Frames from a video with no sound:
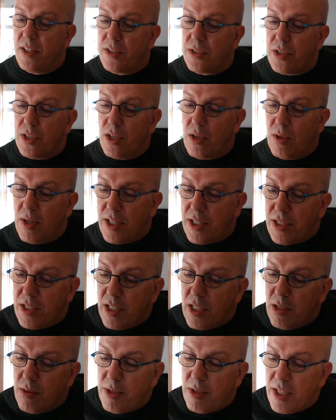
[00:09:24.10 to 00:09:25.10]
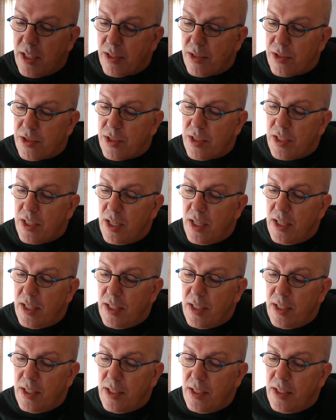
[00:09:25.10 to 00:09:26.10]
So let's see what else.
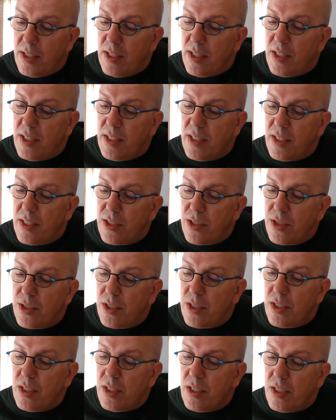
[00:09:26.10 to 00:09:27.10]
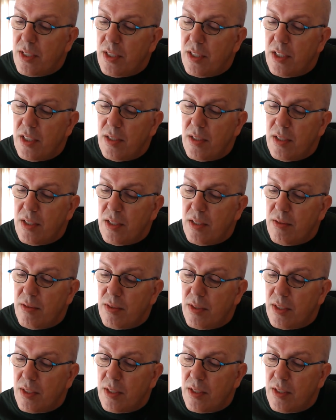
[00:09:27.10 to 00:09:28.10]

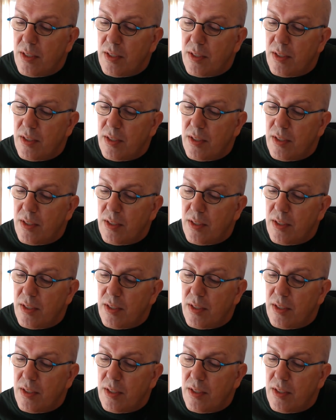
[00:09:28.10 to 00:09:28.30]
CD.